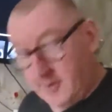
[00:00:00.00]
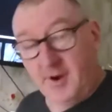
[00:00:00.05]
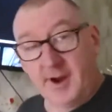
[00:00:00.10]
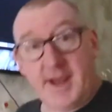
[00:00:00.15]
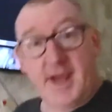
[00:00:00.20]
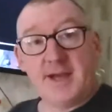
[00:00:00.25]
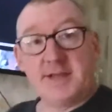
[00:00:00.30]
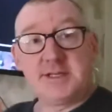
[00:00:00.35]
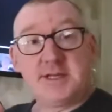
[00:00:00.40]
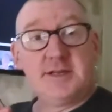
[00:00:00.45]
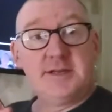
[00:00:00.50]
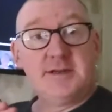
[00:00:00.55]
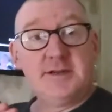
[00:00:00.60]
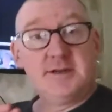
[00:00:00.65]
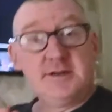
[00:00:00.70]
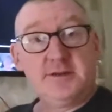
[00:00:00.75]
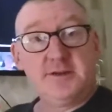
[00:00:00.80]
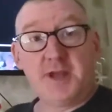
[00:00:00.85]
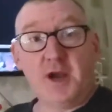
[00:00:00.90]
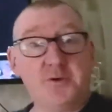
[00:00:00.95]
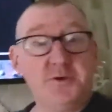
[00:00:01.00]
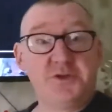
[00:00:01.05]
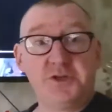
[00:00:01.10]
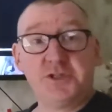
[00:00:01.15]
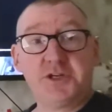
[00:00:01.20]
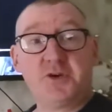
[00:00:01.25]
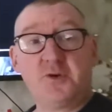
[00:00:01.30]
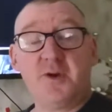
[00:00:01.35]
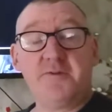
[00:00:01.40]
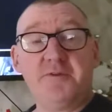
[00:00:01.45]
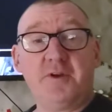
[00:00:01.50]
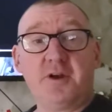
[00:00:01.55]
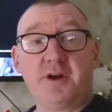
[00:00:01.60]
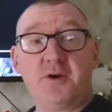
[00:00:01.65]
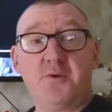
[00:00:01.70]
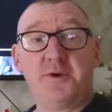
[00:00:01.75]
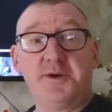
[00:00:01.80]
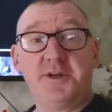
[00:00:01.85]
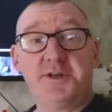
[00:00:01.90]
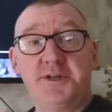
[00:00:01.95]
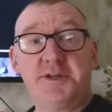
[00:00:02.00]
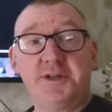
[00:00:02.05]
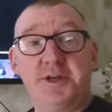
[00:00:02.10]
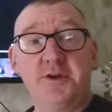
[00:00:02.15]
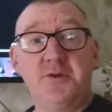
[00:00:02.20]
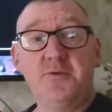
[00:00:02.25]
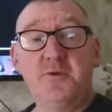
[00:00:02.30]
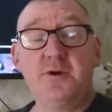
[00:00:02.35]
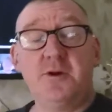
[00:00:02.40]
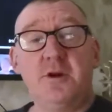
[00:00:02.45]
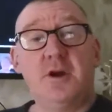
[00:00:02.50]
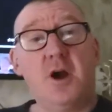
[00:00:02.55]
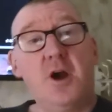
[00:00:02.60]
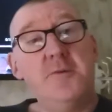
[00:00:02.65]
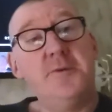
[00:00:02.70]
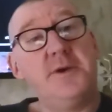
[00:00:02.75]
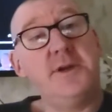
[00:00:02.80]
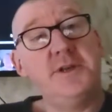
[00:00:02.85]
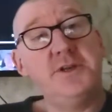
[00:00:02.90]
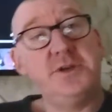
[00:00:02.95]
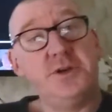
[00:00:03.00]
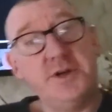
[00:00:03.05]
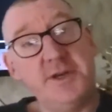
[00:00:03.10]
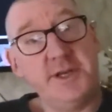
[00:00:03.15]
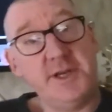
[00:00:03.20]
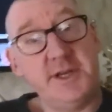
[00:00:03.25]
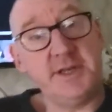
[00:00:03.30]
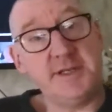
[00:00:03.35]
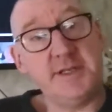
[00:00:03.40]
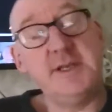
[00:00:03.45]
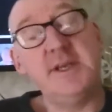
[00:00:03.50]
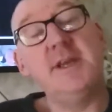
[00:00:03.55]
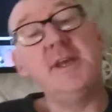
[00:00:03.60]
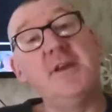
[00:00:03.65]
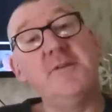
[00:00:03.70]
Right guys, that was just a quick vlog I wanted to do. Hope you enjoyed it.